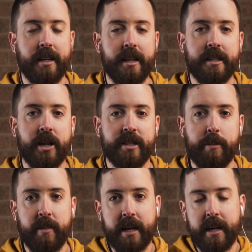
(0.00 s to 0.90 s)
Is there
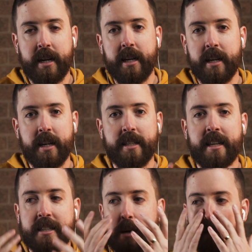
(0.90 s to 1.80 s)

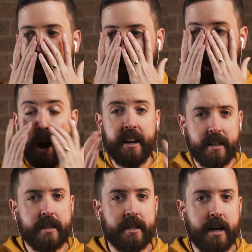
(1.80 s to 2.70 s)
some like
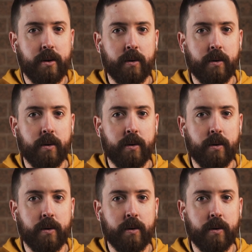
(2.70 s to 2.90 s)
guidance there,